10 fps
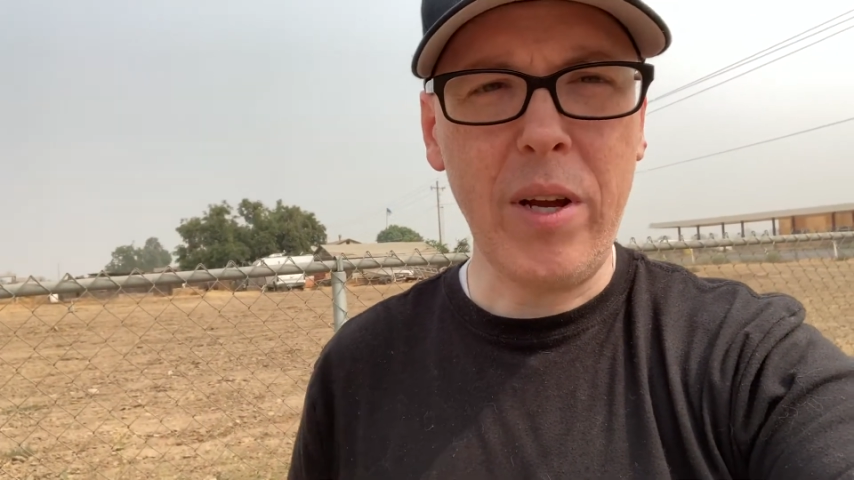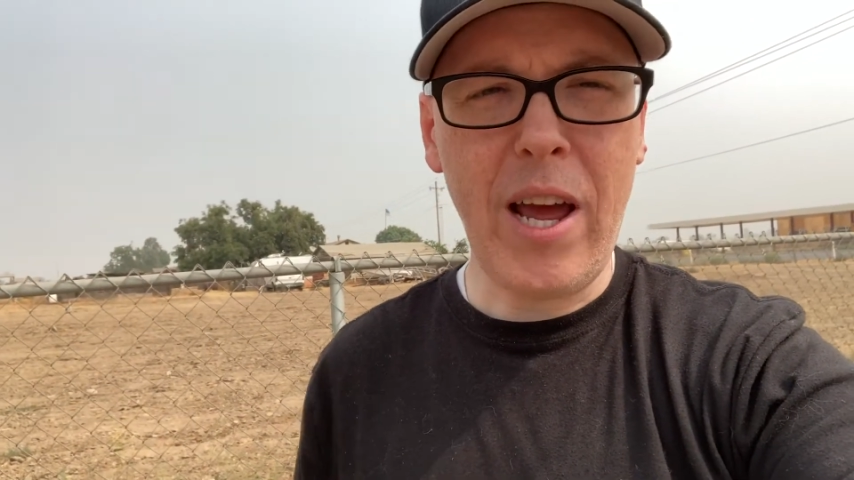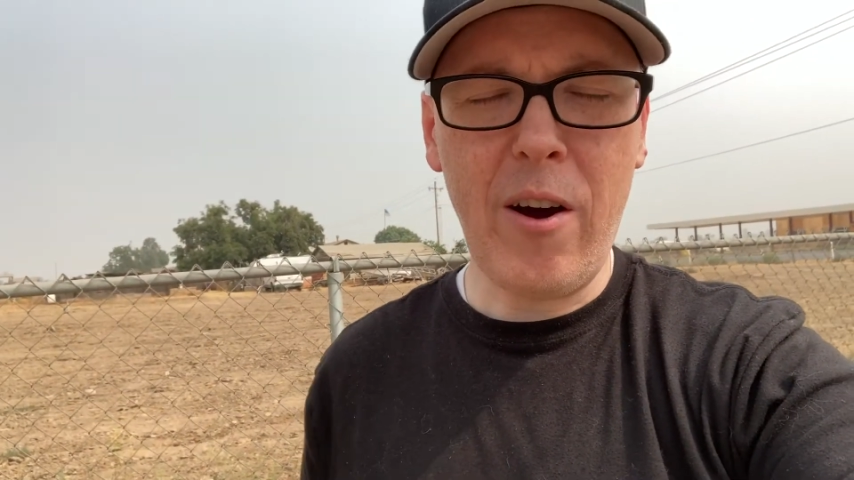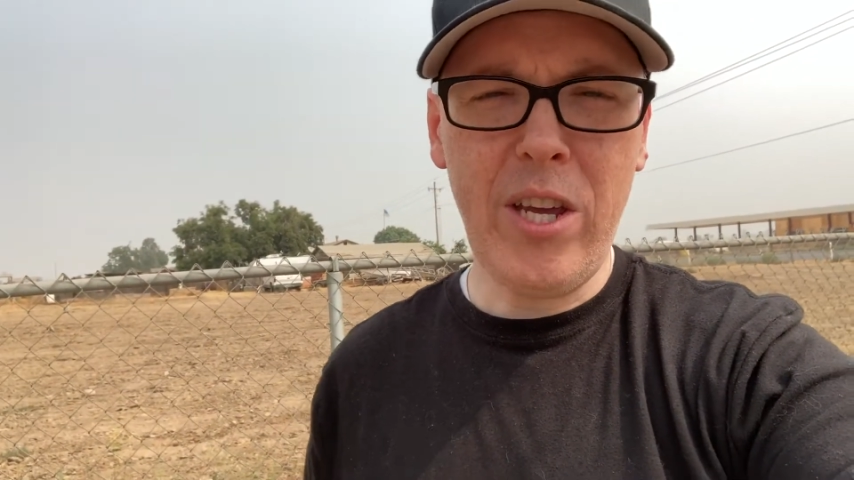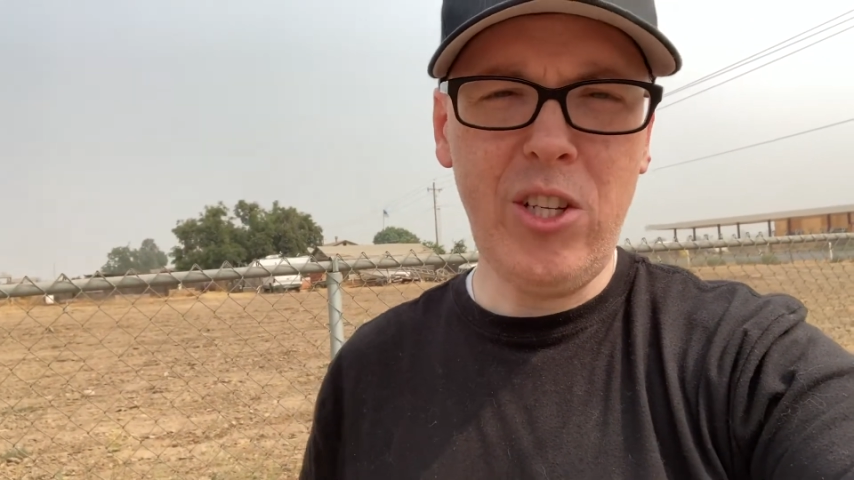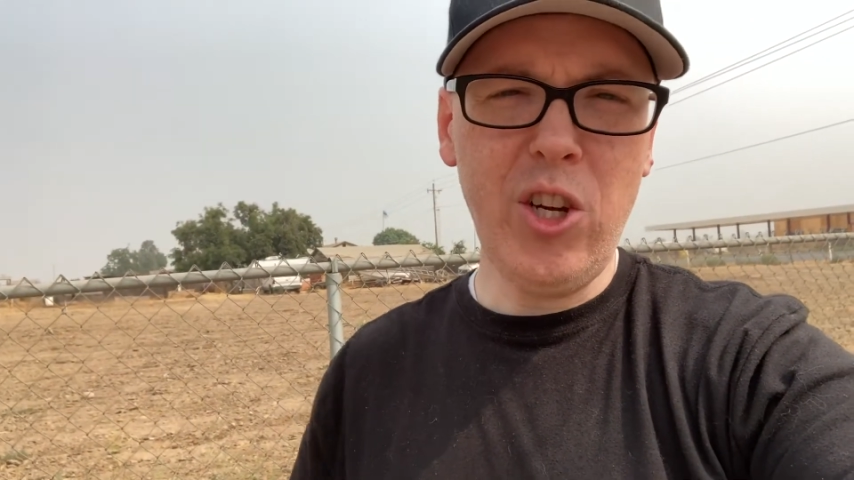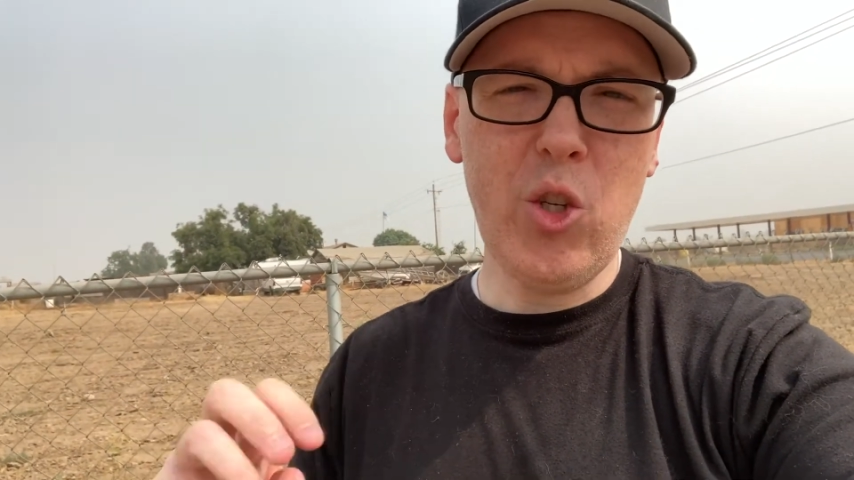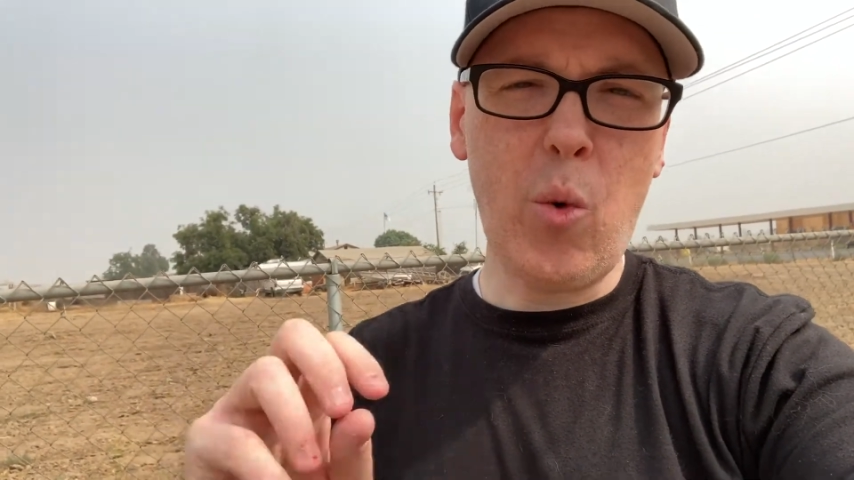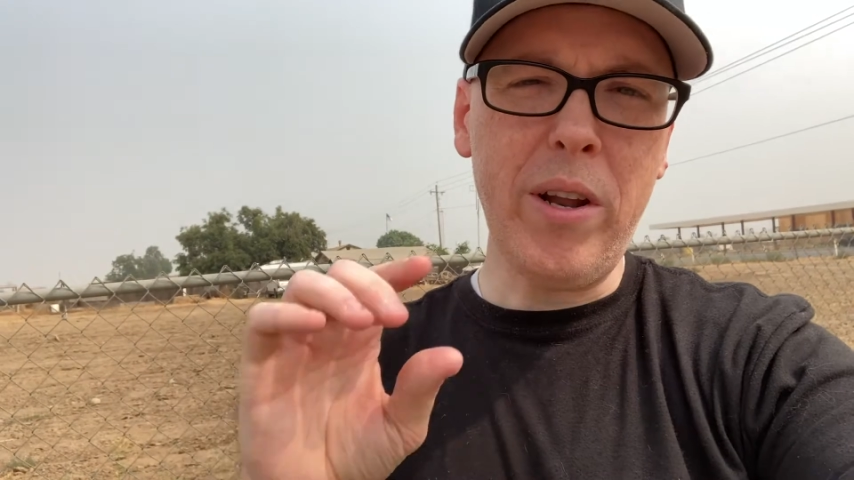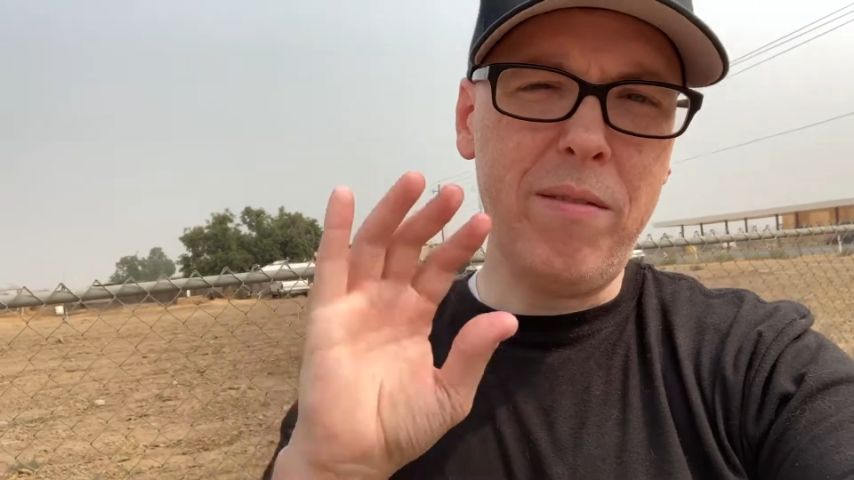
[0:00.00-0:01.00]
and how he
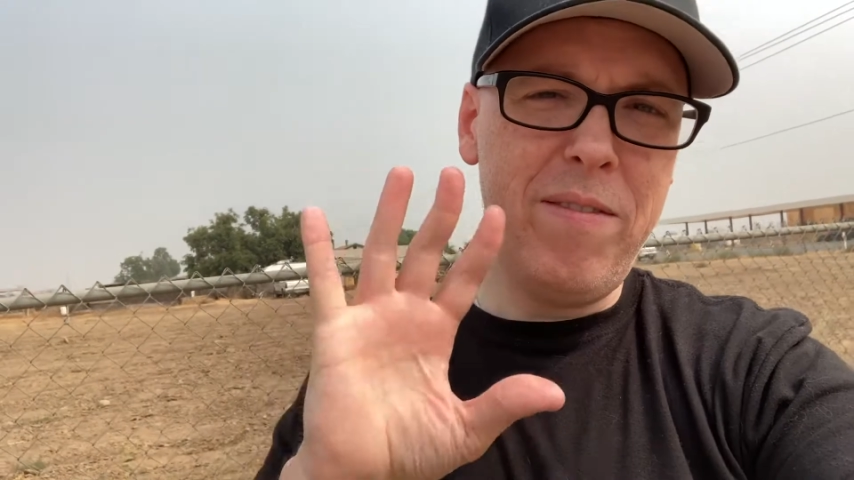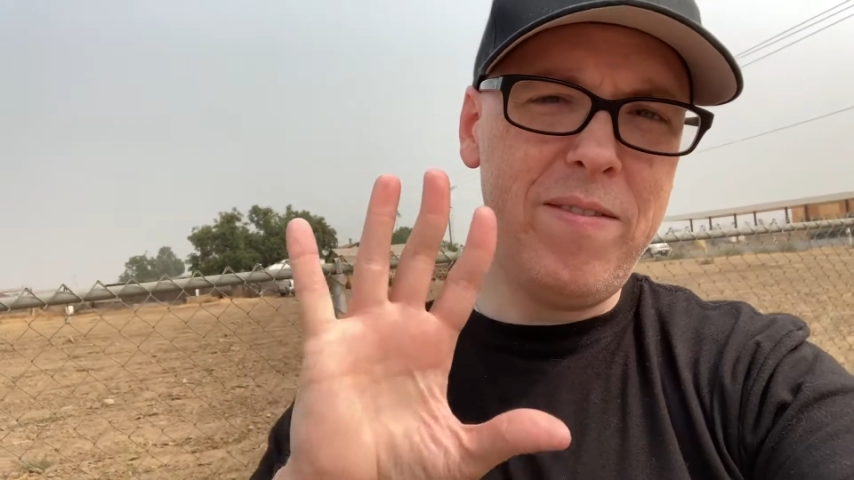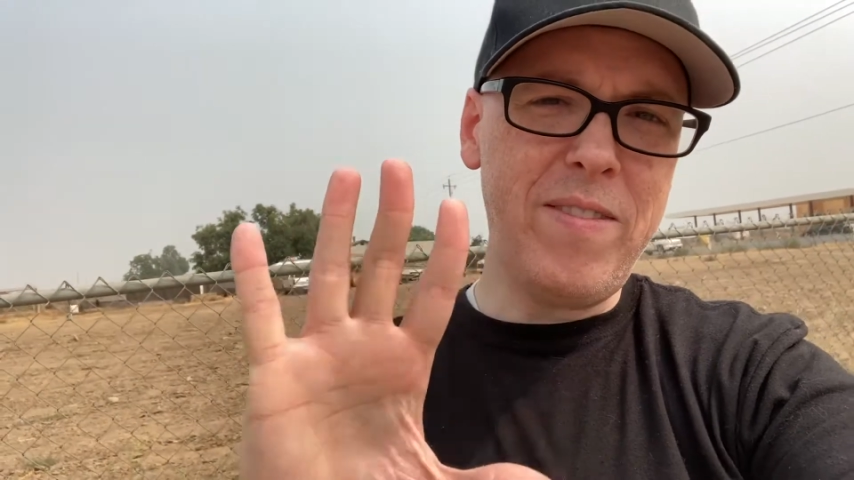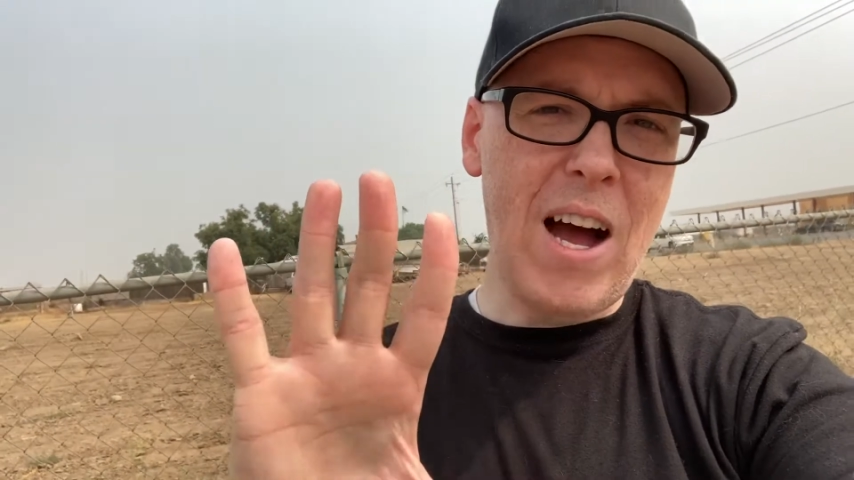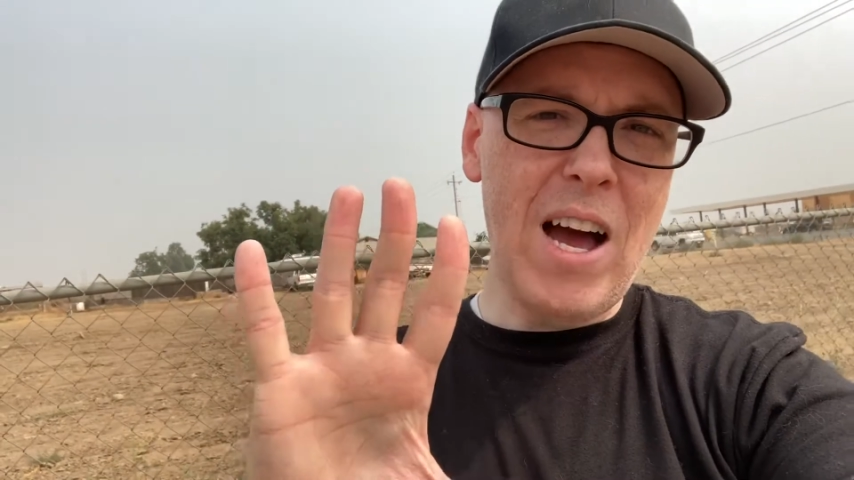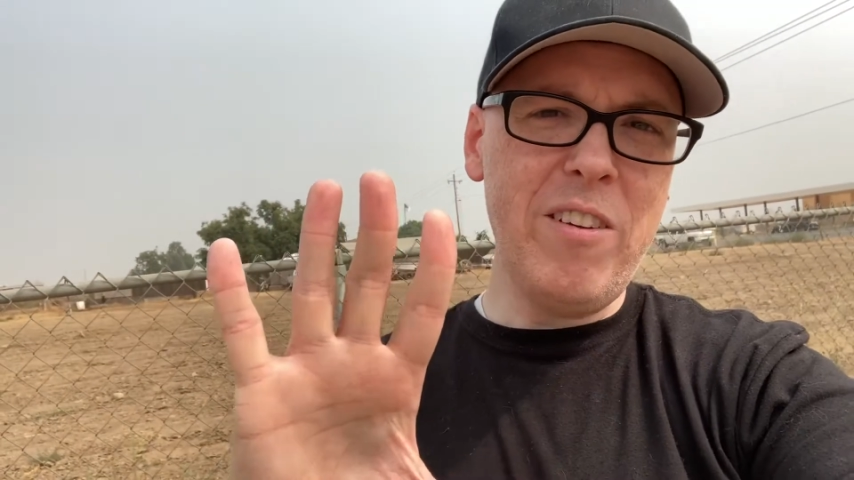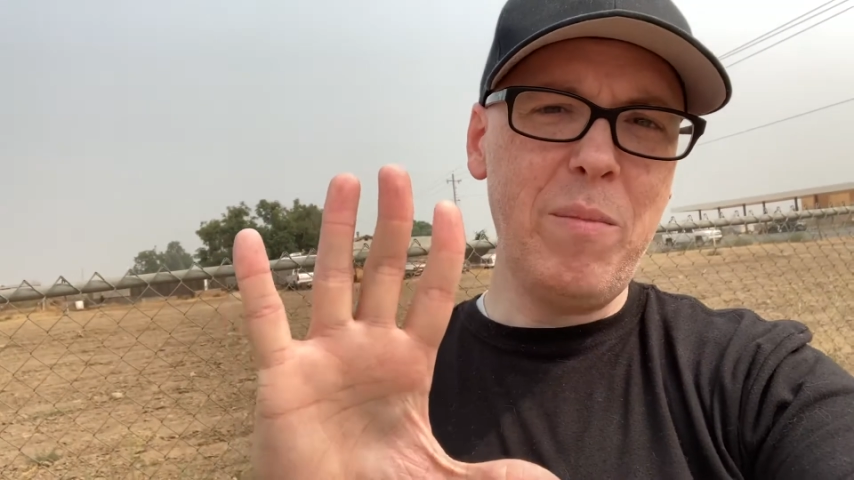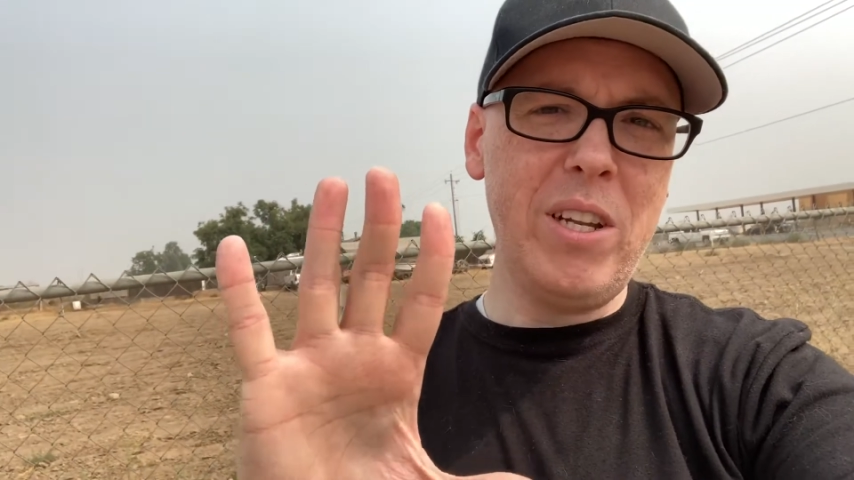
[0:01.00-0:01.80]
just wanted 5